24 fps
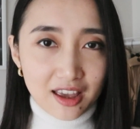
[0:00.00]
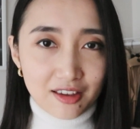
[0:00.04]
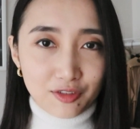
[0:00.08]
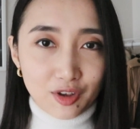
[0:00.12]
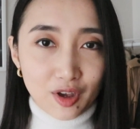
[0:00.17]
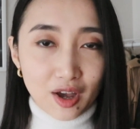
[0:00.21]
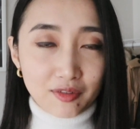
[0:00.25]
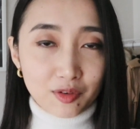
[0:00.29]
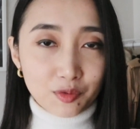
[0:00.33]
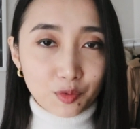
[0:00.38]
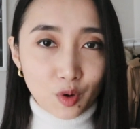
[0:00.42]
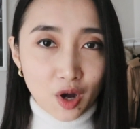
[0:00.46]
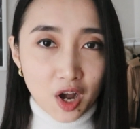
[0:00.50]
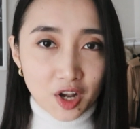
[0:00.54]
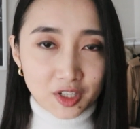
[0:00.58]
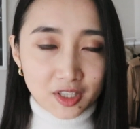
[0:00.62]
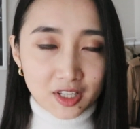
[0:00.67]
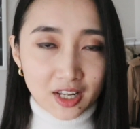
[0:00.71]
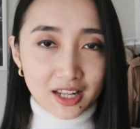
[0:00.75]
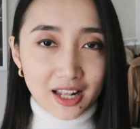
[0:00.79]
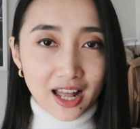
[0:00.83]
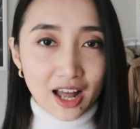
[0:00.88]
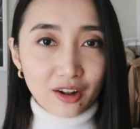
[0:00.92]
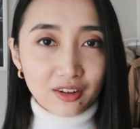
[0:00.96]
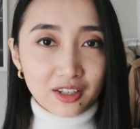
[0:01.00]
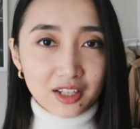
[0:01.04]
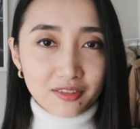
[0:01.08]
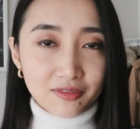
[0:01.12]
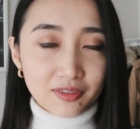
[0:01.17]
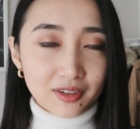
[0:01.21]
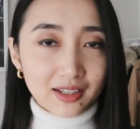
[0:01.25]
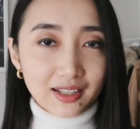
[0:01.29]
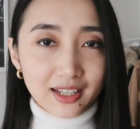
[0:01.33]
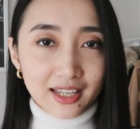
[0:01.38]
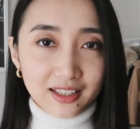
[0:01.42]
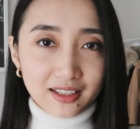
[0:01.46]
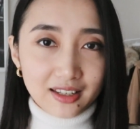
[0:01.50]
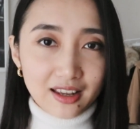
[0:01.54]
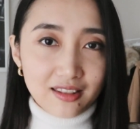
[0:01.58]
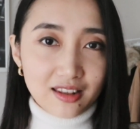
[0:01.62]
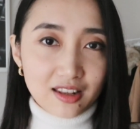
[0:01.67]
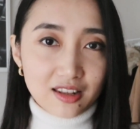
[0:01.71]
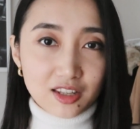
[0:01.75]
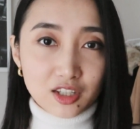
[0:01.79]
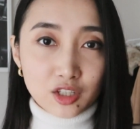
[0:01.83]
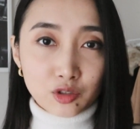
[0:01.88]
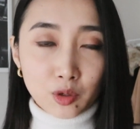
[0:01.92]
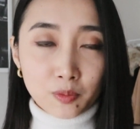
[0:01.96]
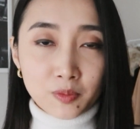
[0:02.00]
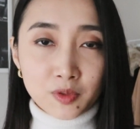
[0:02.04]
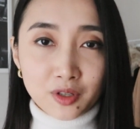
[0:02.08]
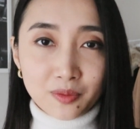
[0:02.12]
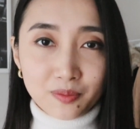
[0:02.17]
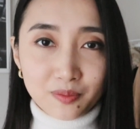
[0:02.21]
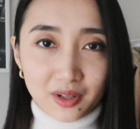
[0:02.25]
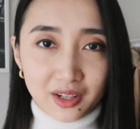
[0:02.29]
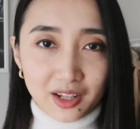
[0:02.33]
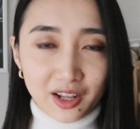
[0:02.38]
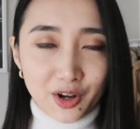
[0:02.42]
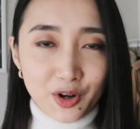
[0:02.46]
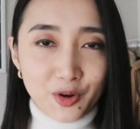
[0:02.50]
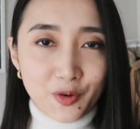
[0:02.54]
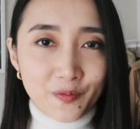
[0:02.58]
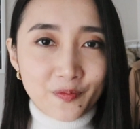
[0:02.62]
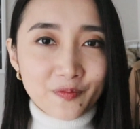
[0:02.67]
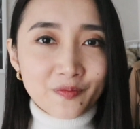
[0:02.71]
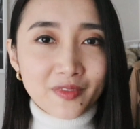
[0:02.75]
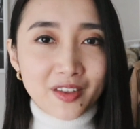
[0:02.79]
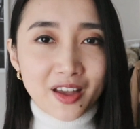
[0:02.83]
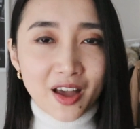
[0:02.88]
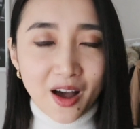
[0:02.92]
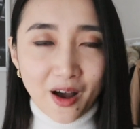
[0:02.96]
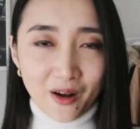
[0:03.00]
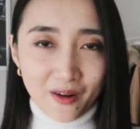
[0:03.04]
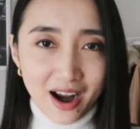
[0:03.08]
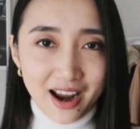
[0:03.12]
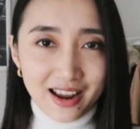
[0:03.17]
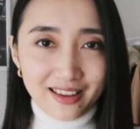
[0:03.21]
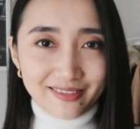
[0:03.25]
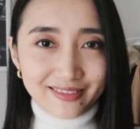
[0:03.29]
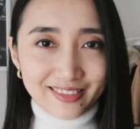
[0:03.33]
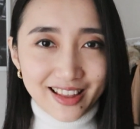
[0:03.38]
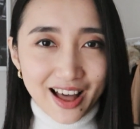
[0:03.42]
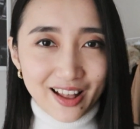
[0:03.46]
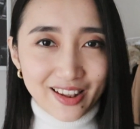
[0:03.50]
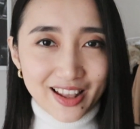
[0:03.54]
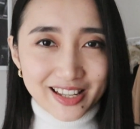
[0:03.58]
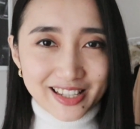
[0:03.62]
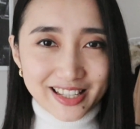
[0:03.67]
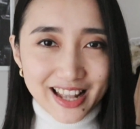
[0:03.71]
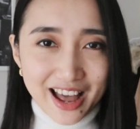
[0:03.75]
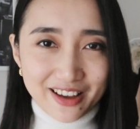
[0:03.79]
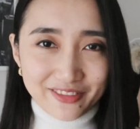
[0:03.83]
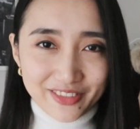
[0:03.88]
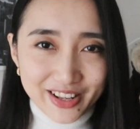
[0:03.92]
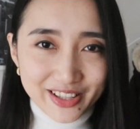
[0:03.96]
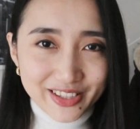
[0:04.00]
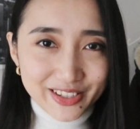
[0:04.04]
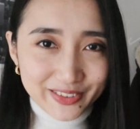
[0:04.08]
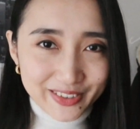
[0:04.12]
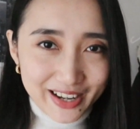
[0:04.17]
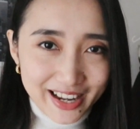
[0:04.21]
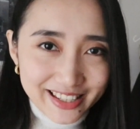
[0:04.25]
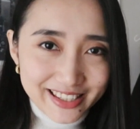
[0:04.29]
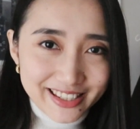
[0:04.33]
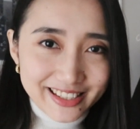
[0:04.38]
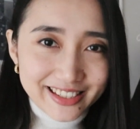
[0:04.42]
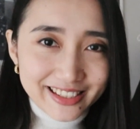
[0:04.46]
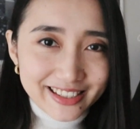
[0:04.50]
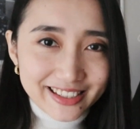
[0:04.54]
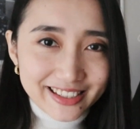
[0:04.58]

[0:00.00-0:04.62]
If you haven't watched it, I'll leave a link in the description below. Alright, now let's dive into it.